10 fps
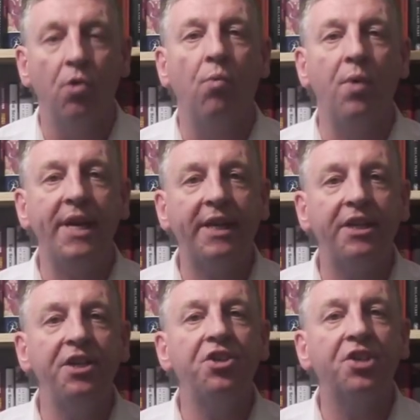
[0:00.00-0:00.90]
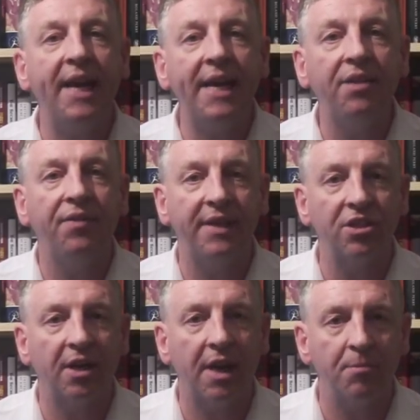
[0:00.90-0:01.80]
We can take the
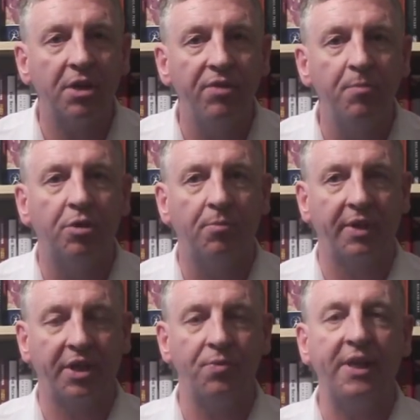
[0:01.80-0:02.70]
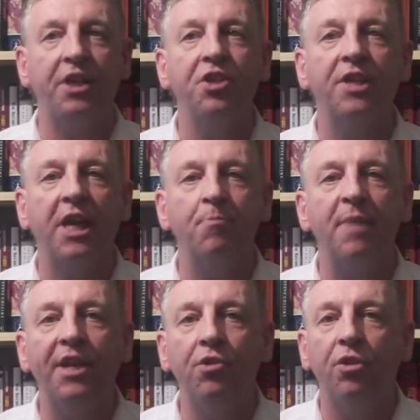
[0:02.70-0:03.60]
Islamic republics. We can take
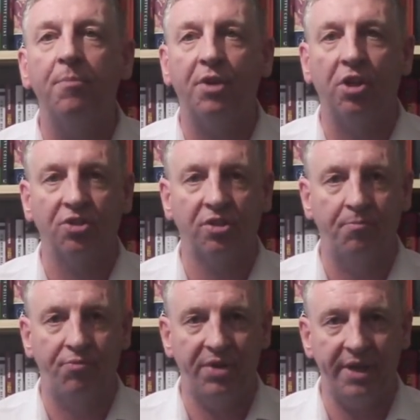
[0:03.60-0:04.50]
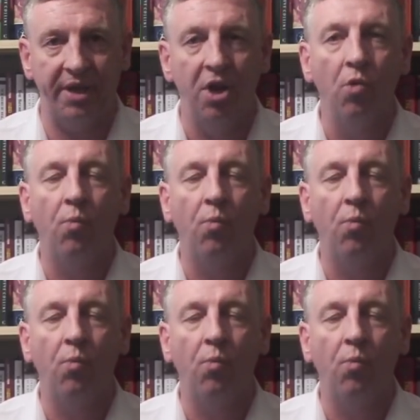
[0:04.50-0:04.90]
many other parts of Britain.